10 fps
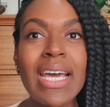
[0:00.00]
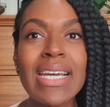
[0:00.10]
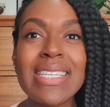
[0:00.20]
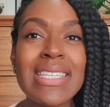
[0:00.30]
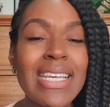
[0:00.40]

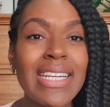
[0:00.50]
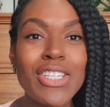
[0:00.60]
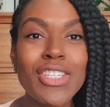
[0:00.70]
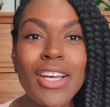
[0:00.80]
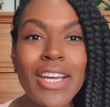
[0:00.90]
And since then,
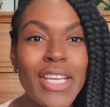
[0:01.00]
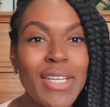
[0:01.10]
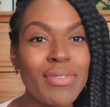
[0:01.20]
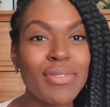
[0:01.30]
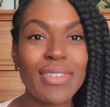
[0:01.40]
it's just
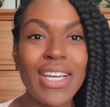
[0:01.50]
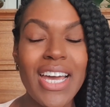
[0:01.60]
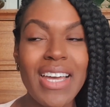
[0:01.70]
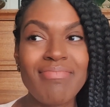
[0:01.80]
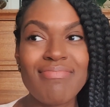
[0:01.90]
kind
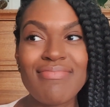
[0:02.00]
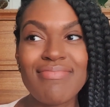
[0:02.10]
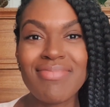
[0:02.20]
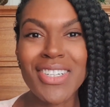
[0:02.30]
of